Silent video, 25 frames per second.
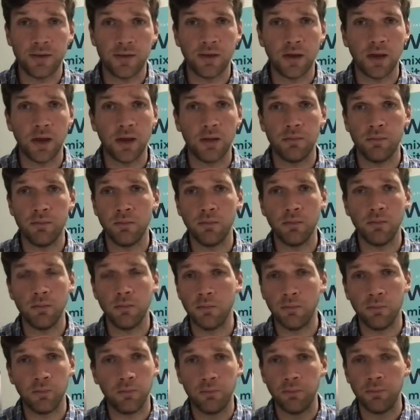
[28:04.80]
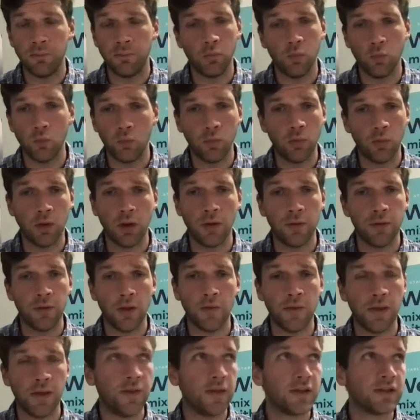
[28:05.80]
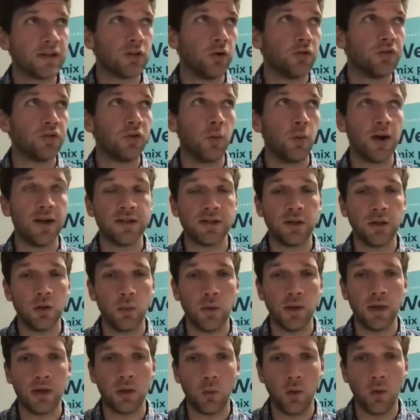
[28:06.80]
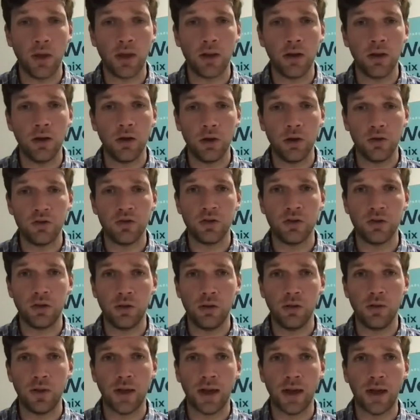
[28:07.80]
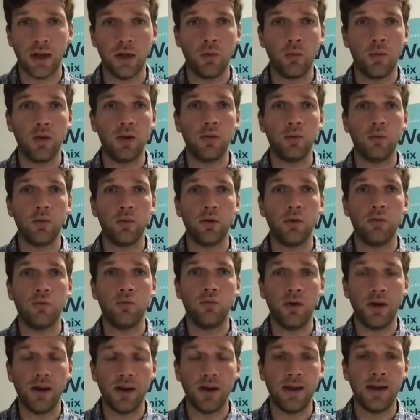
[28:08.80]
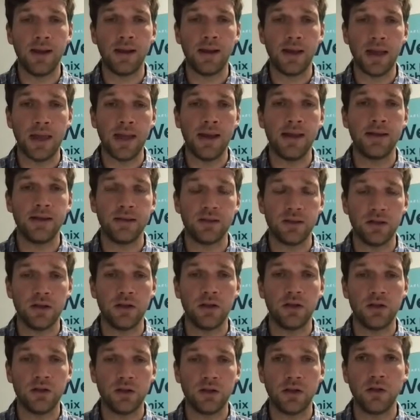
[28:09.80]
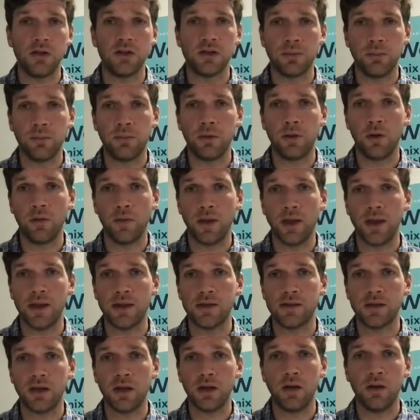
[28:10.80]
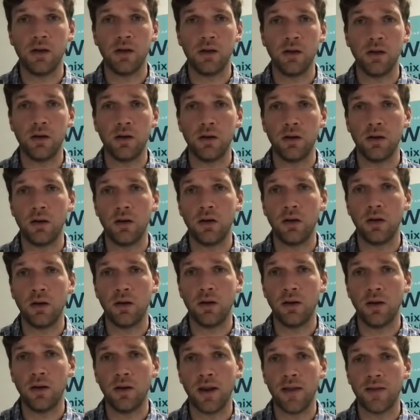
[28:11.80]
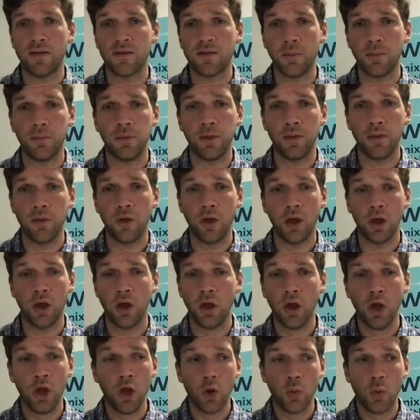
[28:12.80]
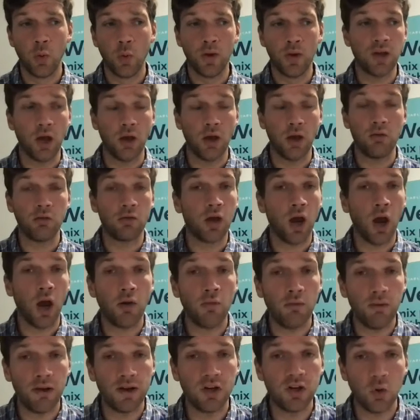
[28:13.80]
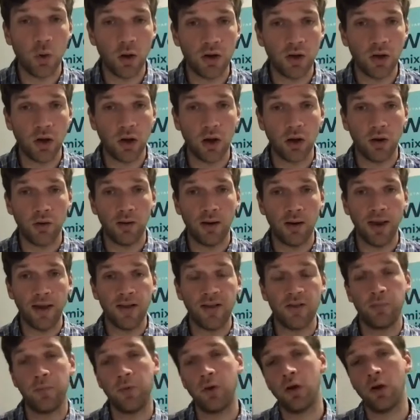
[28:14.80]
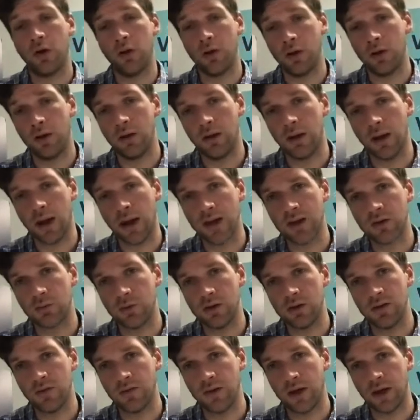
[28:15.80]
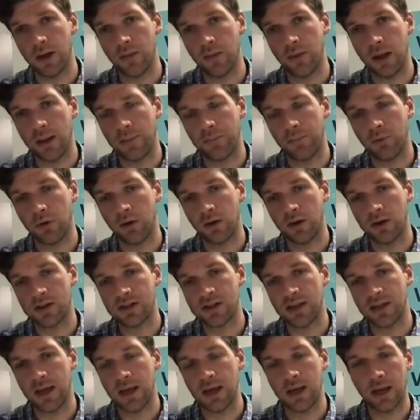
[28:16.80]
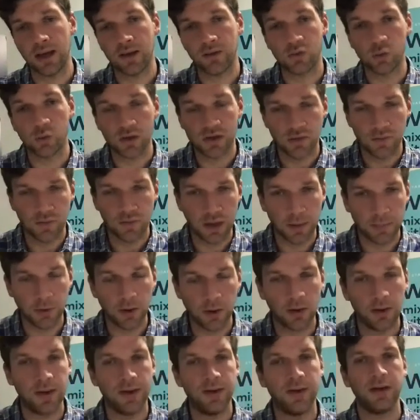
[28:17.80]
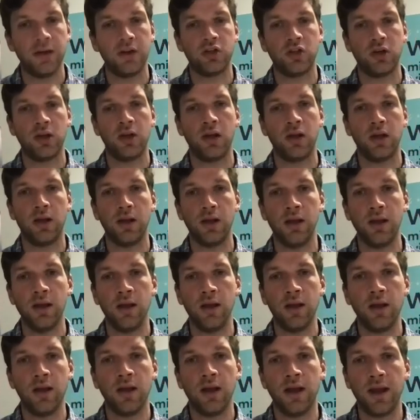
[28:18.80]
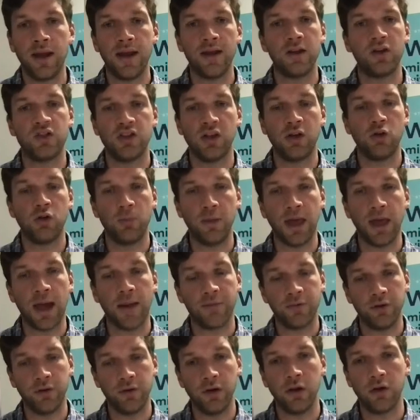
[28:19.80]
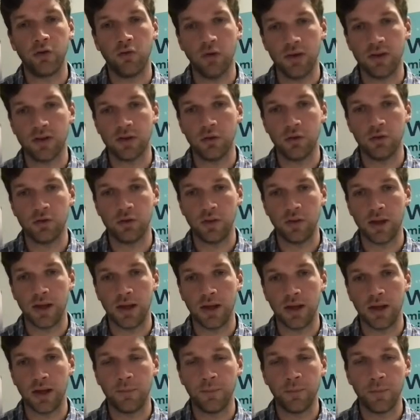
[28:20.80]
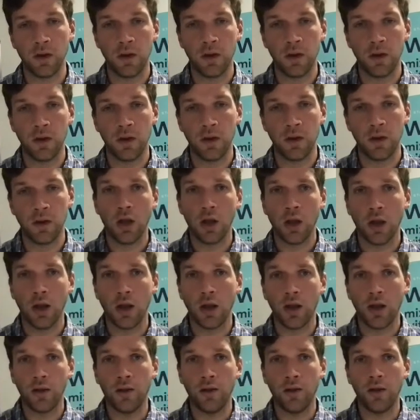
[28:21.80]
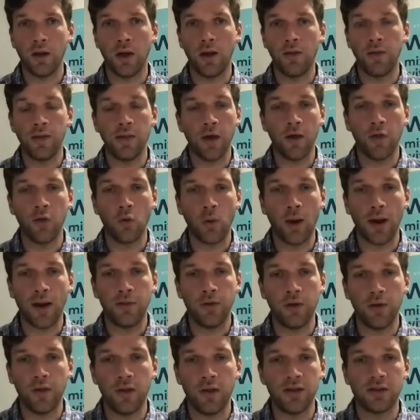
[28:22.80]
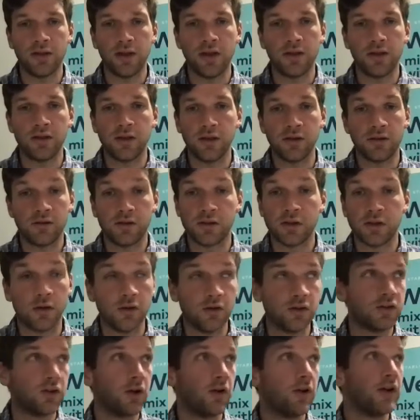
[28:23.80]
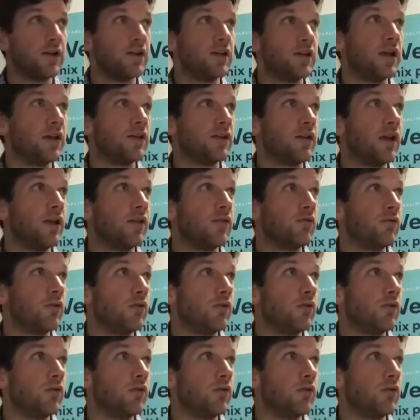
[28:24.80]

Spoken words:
and then there's lots of ways that we can look to do that. We're really keen to do something on this, and it's something that we don't currently do under RLS, but as we develop that product set and as we develop our lending journey, ESG will be absolutely critical to that. I think the other way that this is